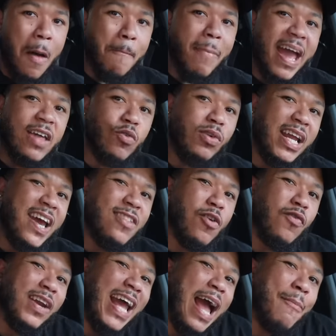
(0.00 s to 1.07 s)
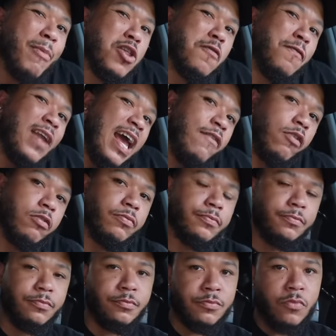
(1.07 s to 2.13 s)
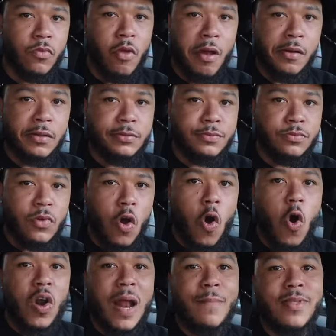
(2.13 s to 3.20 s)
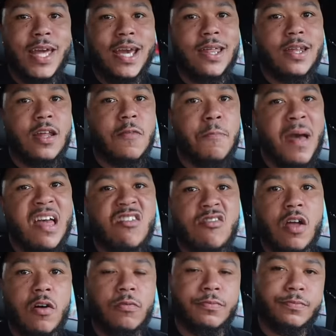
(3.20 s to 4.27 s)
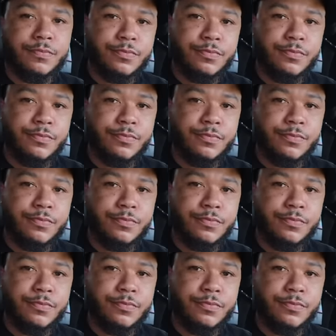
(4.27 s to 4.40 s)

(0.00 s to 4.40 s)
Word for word: Basil leaves don't really have much flavor. All I'm tasting is pesto.